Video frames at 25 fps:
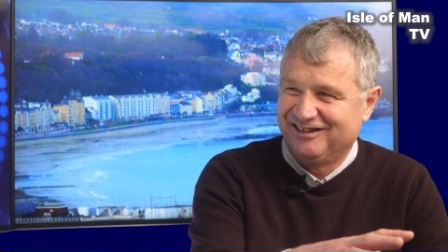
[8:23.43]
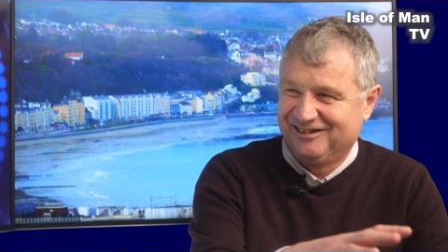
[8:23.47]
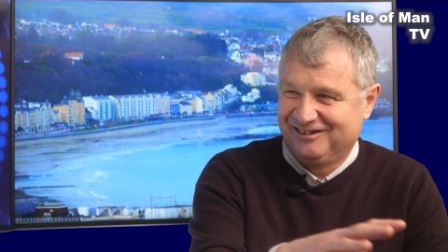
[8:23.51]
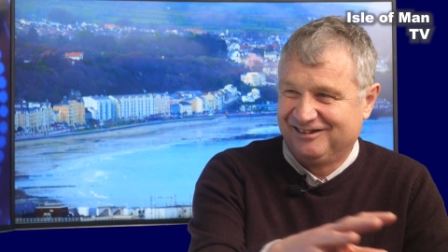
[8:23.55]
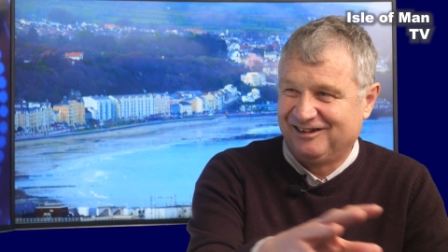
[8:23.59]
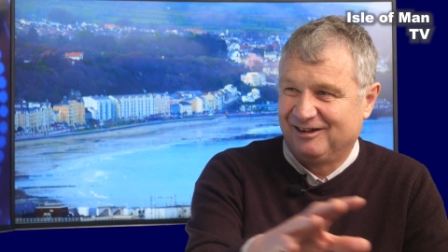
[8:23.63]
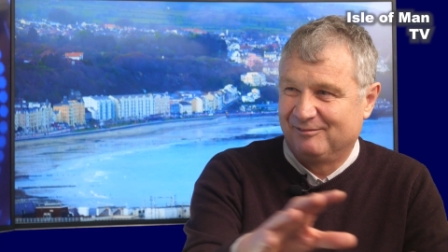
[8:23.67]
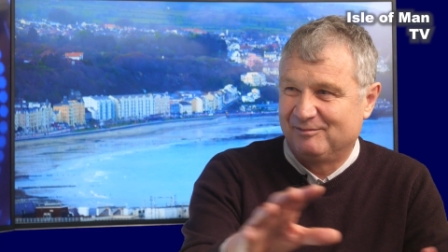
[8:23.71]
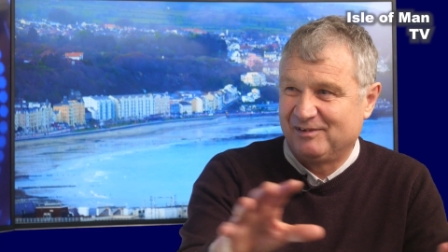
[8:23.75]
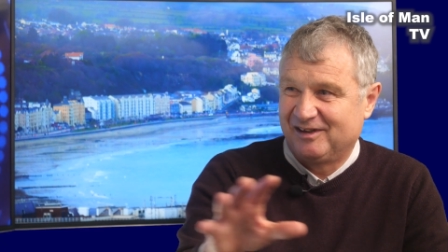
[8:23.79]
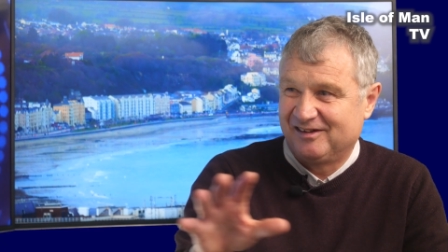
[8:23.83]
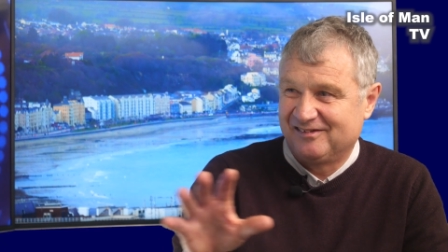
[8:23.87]

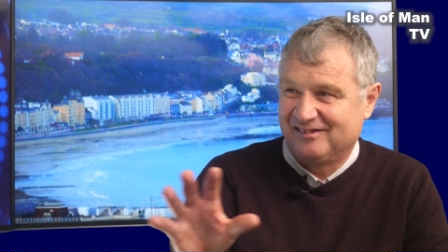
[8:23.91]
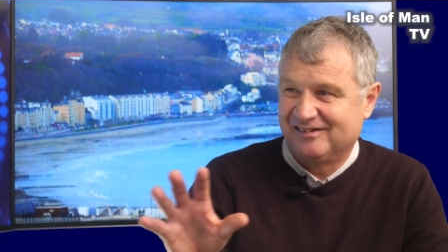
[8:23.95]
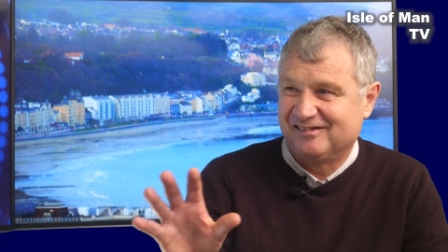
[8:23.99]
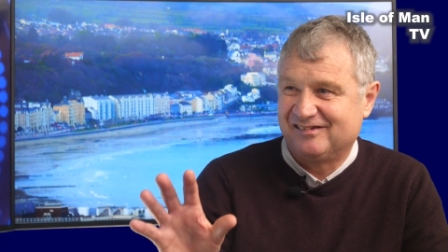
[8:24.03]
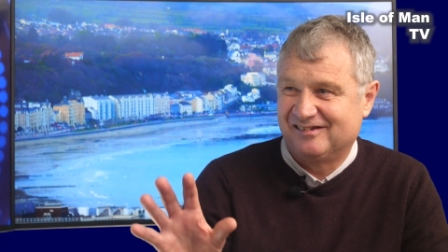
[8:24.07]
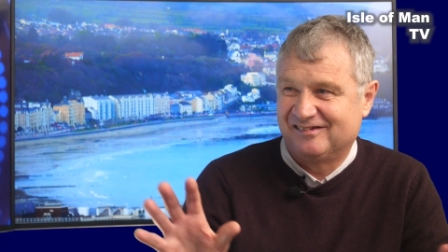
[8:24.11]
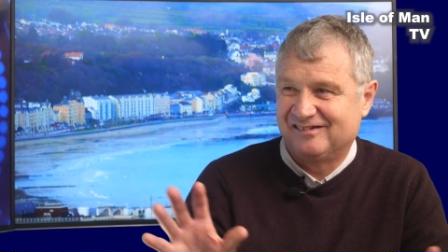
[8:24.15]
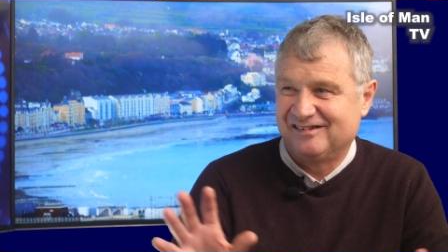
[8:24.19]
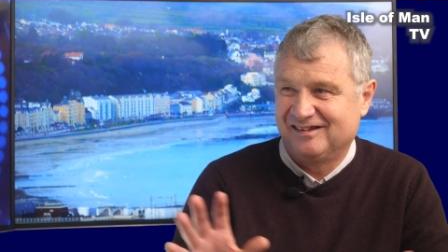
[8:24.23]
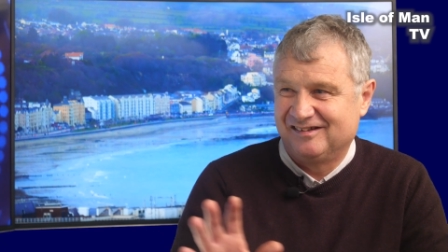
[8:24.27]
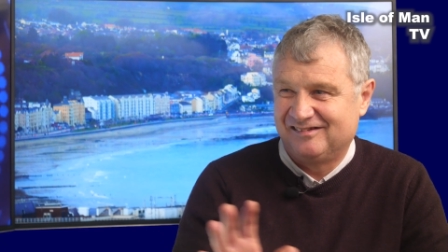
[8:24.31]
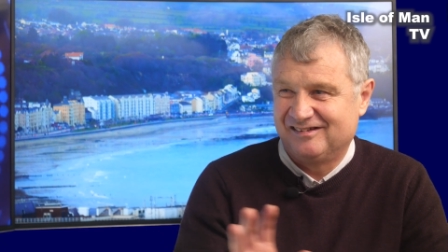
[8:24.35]
you know, because
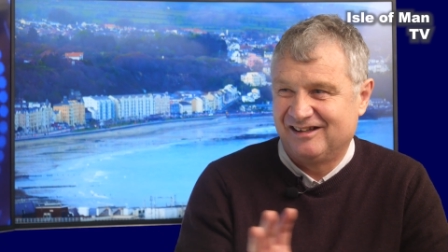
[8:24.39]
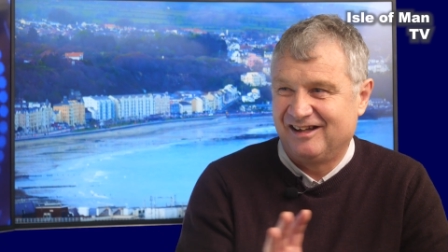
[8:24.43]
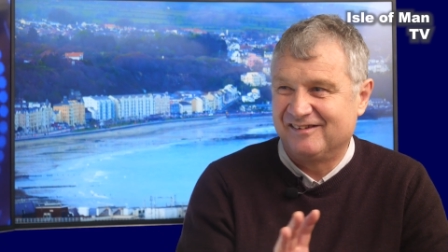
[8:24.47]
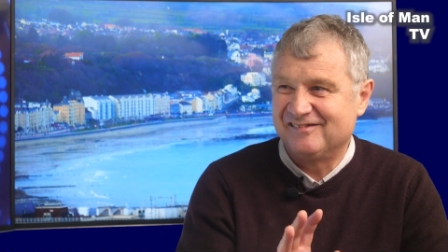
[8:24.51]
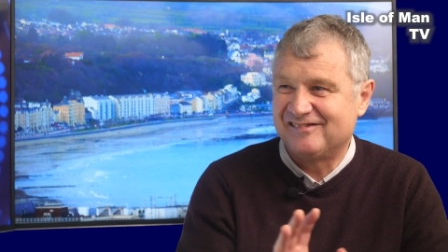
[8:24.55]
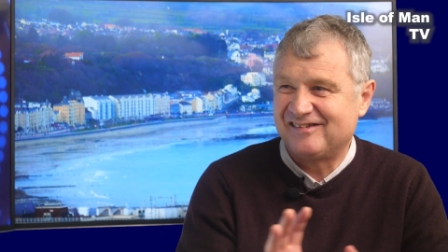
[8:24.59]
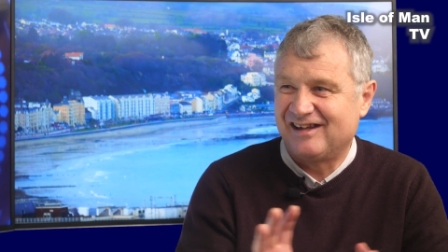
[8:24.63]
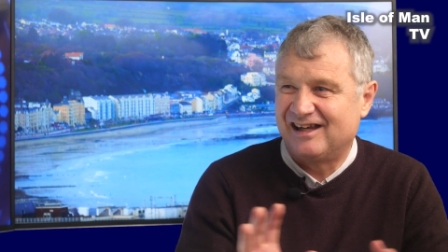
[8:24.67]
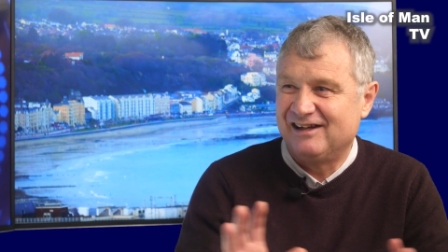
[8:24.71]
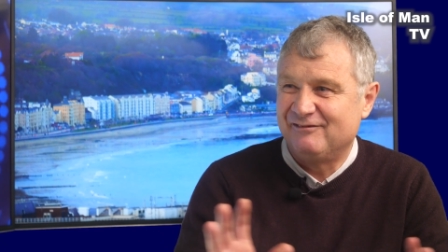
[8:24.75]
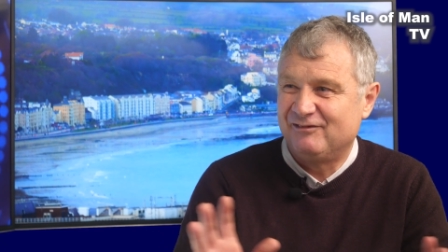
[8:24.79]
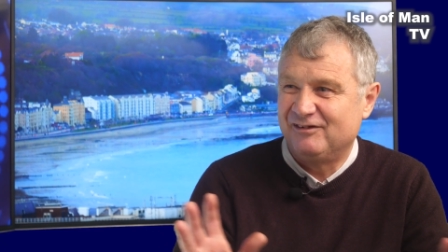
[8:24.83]
it's, a, it's an
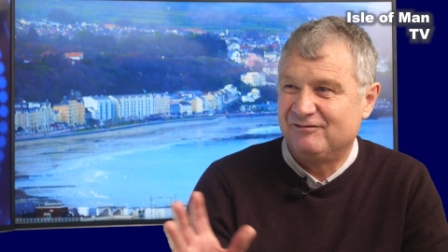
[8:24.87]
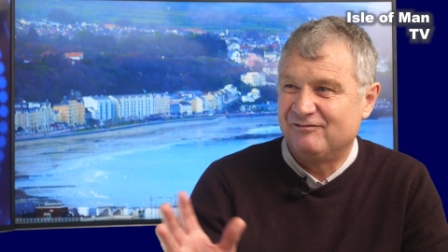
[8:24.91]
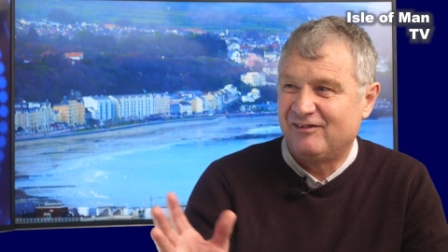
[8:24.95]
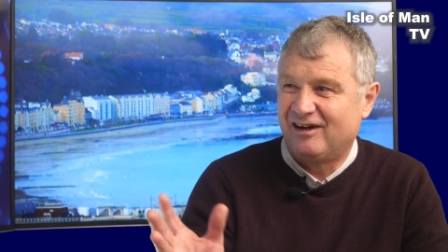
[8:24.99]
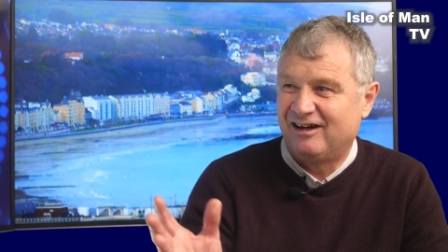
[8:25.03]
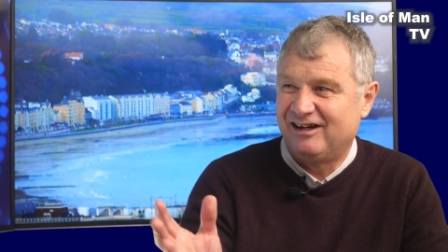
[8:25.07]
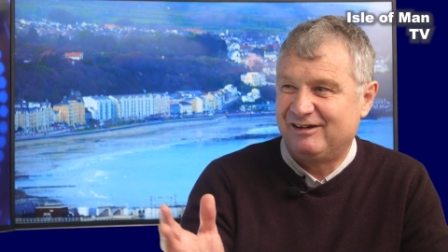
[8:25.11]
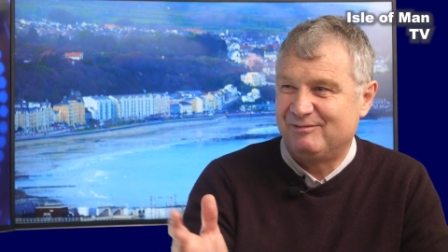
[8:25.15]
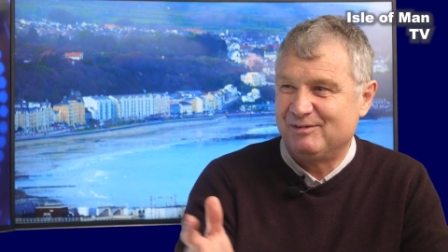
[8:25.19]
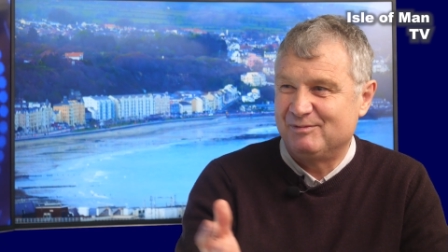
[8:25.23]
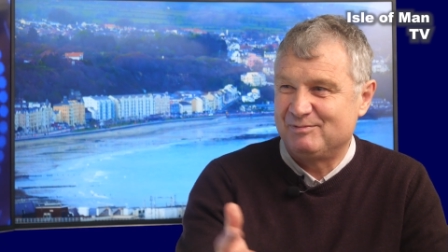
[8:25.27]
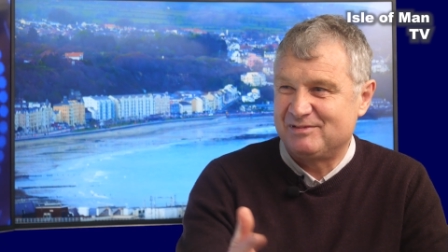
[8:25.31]
unsafe
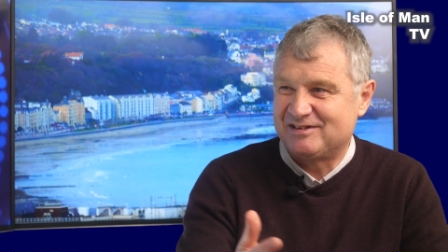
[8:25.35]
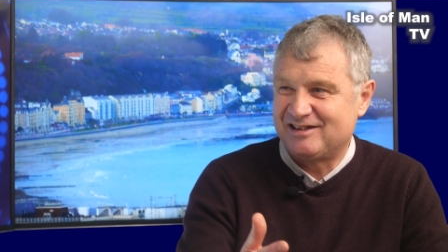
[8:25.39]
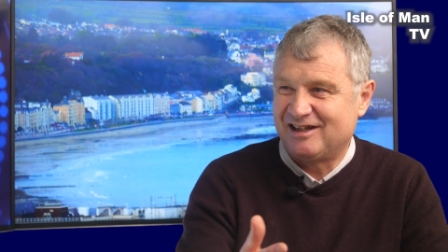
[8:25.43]
environment